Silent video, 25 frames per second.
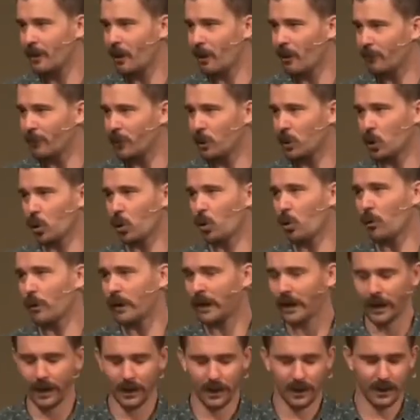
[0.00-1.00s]
of
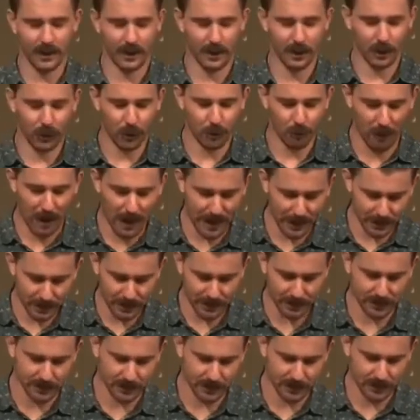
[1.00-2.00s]
glory,
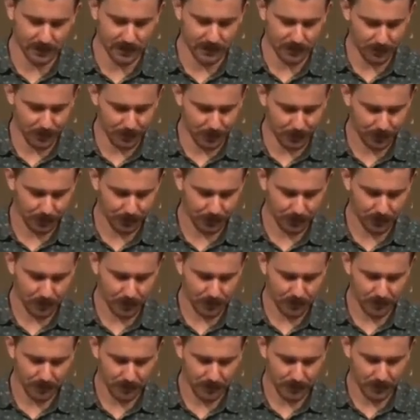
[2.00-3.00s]
grace,
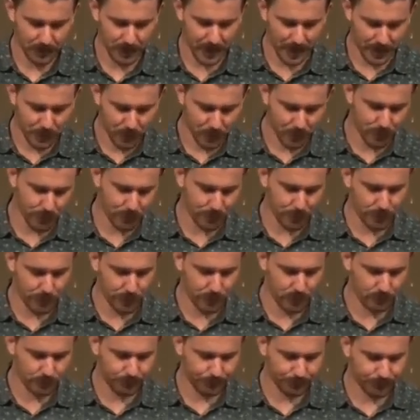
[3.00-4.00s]
and
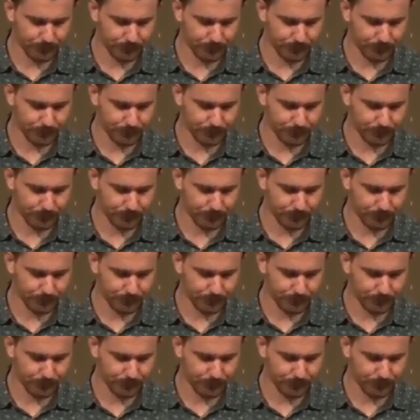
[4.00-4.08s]
truth.